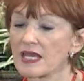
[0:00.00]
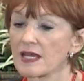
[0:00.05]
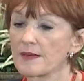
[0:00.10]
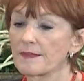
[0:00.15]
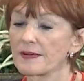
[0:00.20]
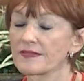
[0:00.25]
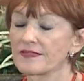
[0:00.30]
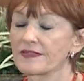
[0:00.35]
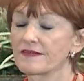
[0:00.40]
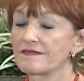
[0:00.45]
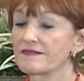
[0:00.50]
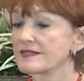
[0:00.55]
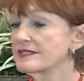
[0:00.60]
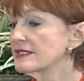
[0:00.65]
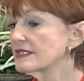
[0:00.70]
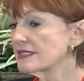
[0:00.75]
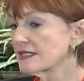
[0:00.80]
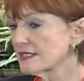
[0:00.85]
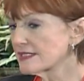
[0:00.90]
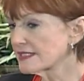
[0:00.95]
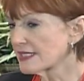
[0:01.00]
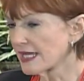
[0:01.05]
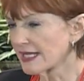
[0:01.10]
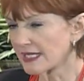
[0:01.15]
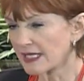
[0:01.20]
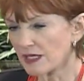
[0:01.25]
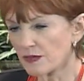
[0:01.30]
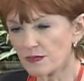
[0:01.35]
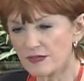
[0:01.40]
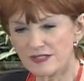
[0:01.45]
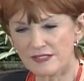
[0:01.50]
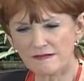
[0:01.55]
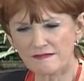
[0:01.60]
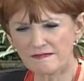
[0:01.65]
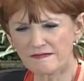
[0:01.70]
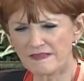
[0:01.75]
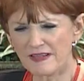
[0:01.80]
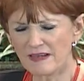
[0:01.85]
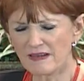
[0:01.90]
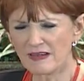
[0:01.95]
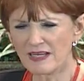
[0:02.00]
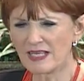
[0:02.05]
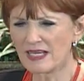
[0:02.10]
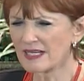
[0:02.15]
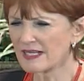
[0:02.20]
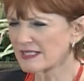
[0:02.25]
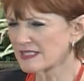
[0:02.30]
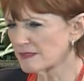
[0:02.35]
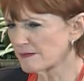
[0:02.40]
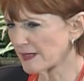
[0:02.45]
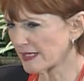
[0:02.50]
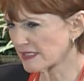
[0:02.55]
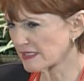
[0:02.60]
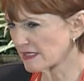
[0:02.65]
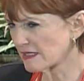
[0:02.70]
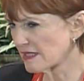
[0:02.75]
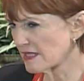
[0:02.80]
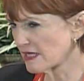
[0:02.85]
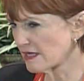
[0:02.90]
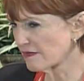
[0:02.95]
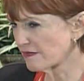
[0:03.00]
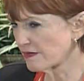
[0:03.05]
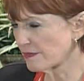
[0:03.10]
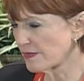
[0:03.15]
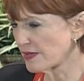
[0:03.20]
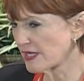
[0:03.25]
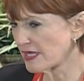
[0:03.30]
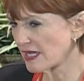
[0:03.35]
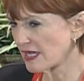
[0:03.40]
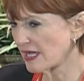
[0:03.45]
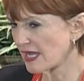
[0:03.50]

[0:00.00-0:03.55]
But the visit to the psychic was a very unexpected thing for me.